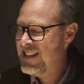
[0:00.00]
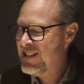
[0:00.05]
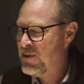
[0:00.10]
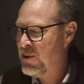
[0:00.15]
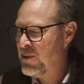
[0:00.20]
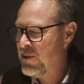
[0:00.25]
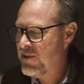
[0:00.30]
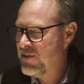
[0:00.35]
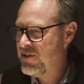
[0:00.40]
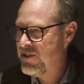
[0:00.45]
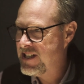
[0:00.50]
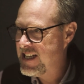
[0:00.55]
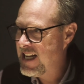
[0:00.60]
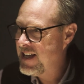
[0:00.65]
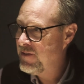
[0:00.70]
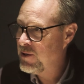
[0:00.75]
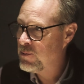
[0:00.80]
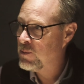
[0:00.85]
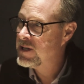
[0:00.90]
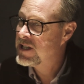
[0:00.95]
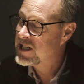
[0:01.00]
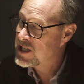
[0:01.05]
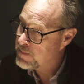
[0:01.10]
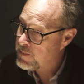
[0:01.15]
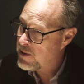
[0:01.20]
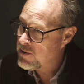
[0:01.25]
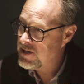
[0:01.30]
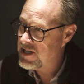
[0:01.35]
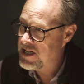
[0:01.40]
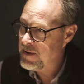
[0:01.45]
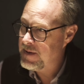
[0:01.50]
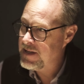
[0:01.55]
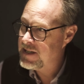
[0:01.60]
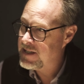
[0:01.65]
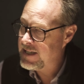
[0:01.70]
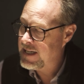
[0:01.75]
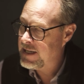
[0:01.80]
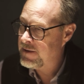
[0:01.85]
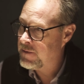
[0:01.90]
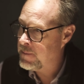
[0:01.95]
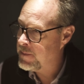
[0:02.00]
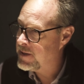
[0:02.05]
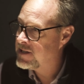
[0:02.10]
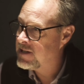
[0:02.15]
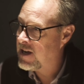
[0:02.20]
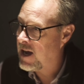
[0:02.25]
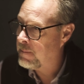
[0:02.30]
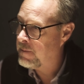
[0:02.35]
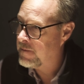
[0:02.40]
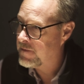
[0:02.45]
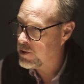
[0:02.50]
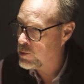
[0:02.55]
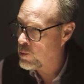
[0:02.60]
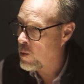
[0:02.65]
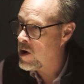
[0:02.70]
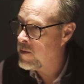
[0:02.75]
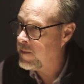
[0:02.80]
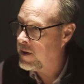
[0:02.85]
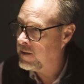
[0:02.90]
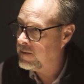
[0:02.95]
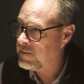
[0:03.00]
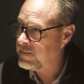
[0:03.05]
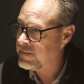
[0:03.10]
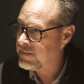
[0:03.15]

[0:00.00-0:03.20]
well, the David was supposed to be seen from the top of the Duomo,